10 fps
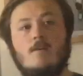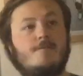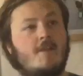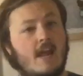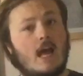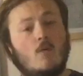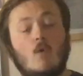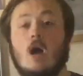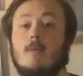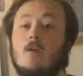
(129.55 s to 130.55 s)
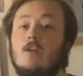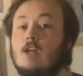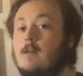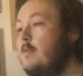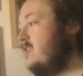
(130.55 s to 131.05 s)
for now I'm only going
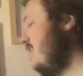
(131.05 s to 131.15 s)
to put it